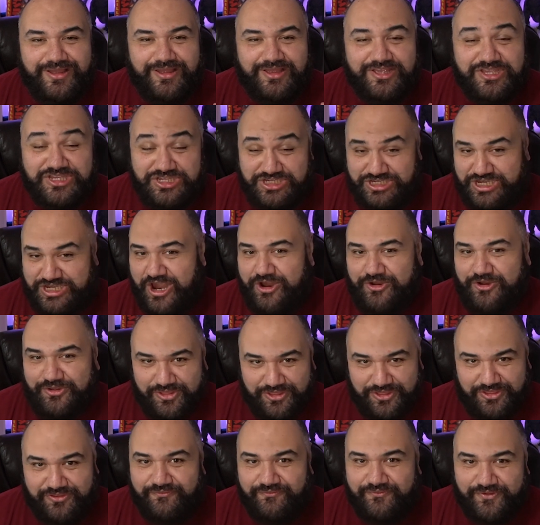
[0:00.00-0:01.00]
Share
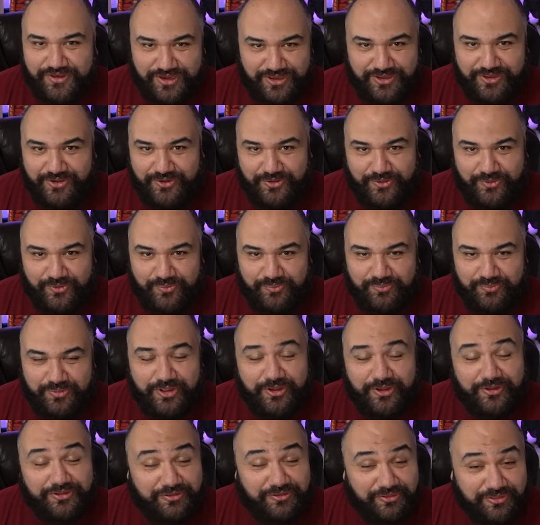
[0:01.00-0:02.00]
this video
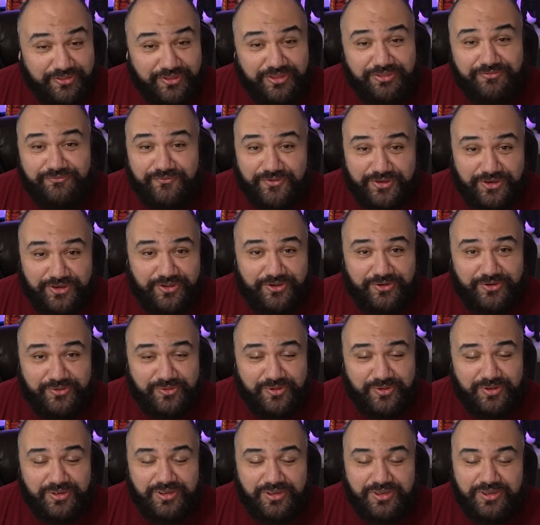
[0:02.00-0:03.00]
because in this video,
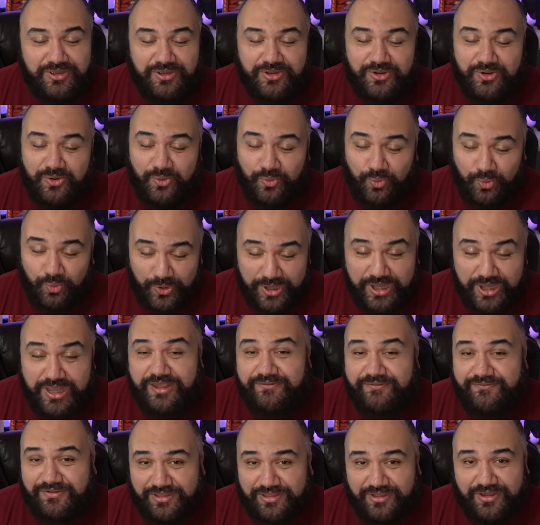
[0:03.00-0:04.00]
we
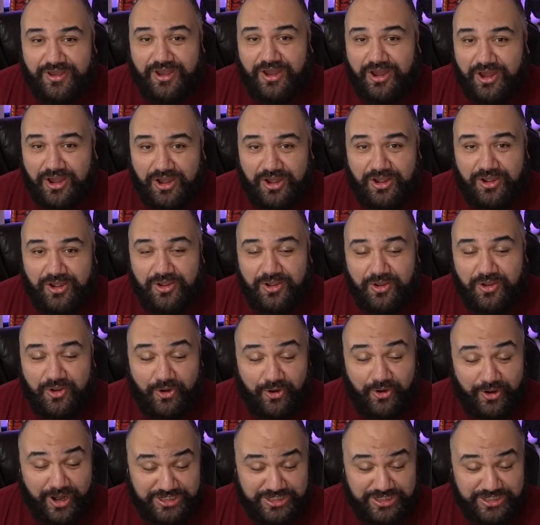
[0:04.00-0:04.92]
give it to Kong, or I